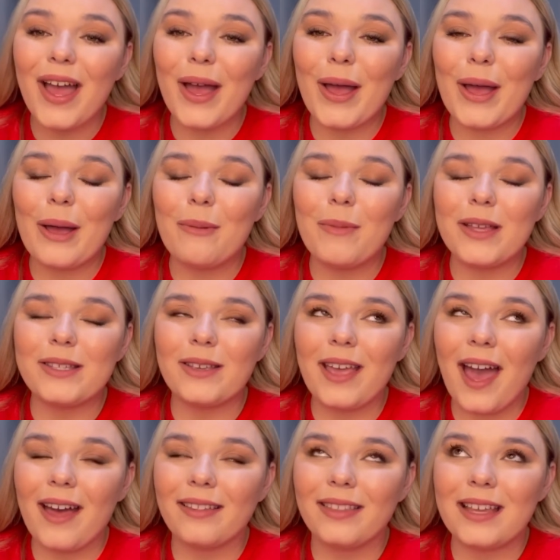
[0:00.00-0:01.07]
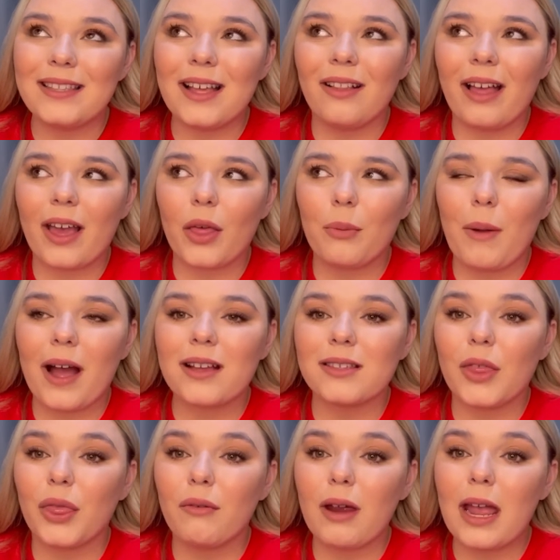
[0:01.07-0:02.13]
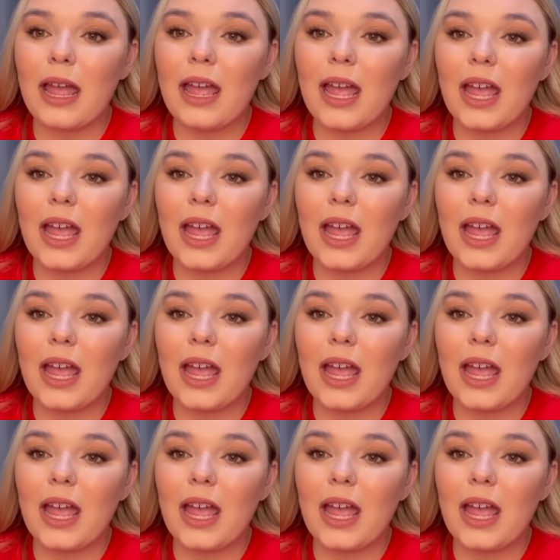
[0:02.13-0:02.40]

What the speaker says: So yeah, they sell like packs of 3,